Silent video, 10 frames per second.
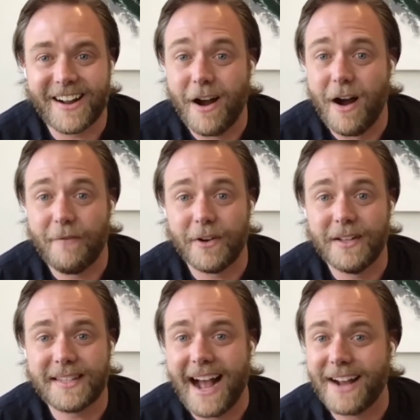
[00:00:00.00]

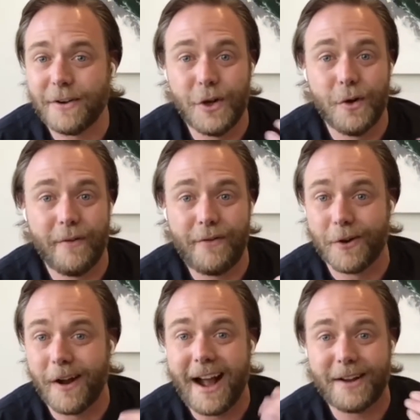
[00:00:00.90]
conference. I don't know if
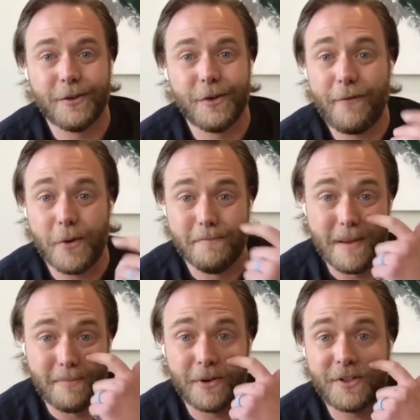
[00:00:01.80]
your
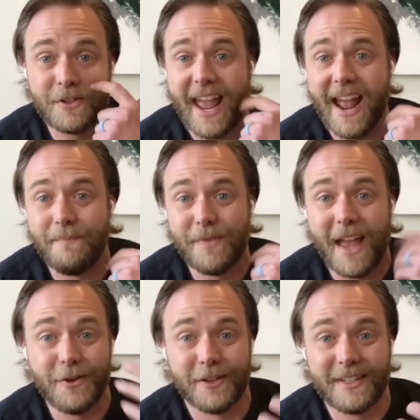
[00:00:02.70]
members and
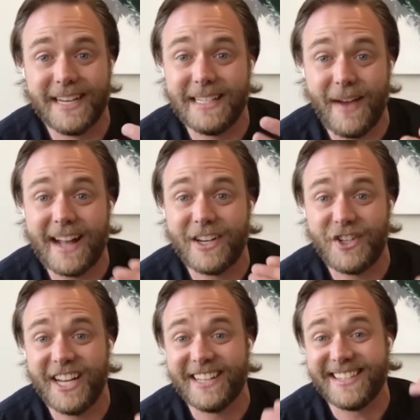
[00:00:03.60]
your attendees have had a
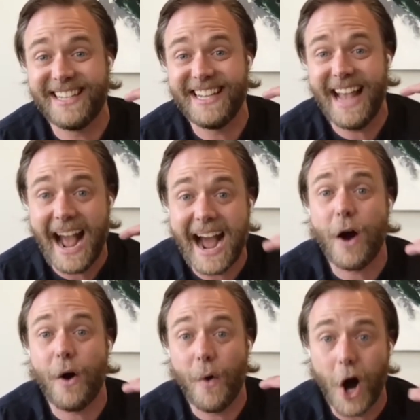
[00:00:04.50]
chance to see
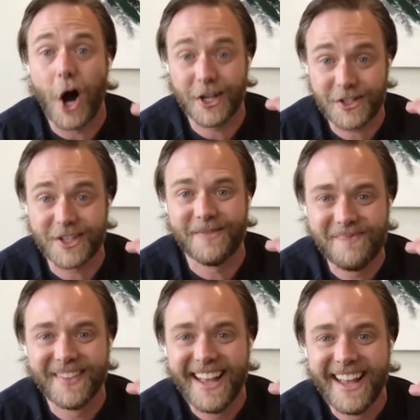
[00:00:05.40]
how
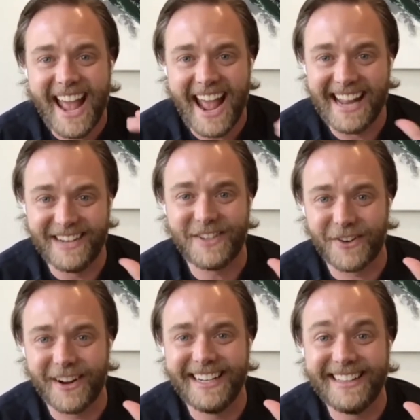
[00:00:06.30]
awesome and
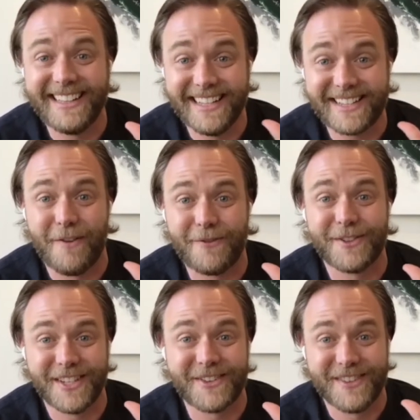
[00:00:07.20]
integrated these
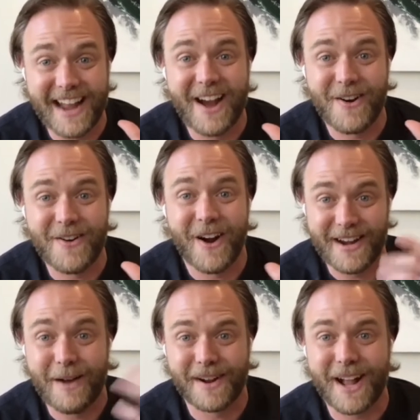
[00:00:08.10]
conferences are now
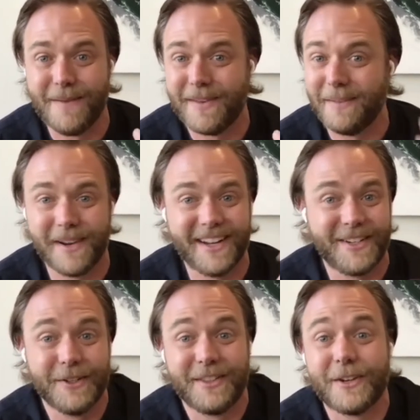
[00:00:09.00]
becoming. But
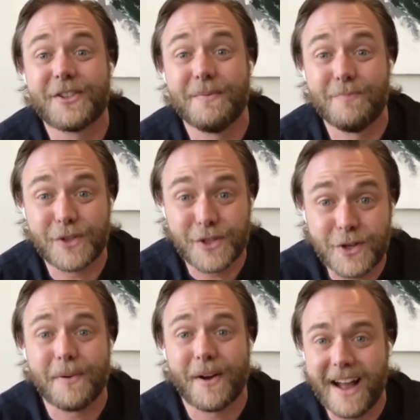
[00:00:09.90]
dude, there's some
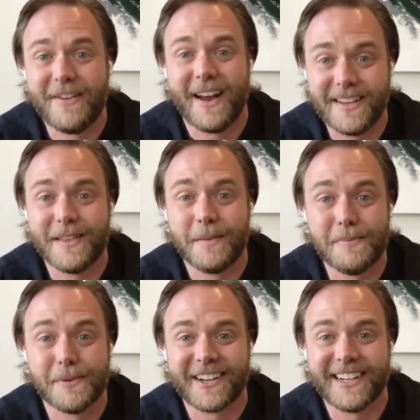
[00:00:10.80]
super high value that
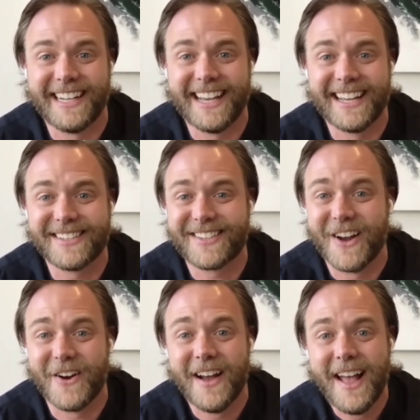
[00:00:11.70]
people are going to get.
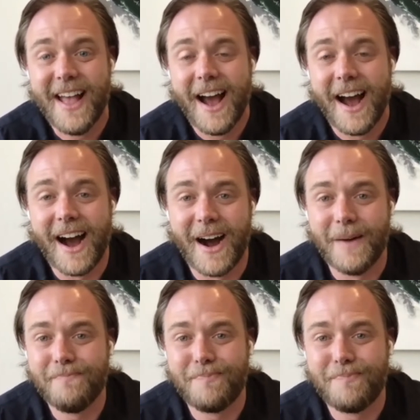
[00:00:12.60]
So,
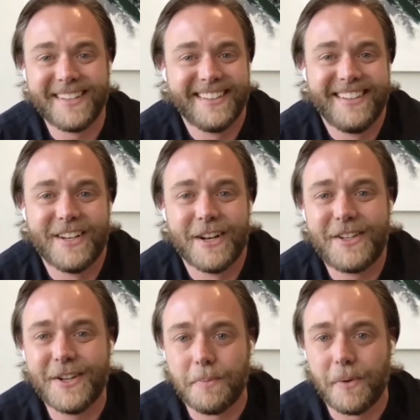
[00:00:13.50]
but you know,
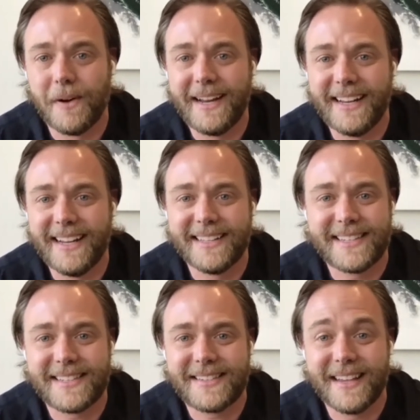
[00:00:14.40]
to your point,
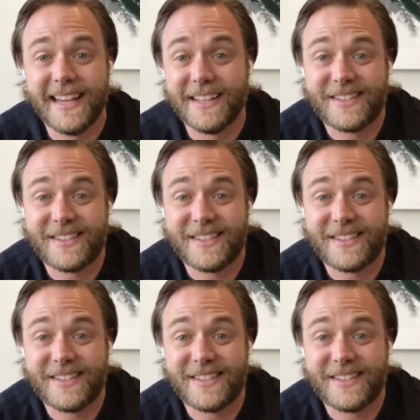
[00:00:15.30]
it's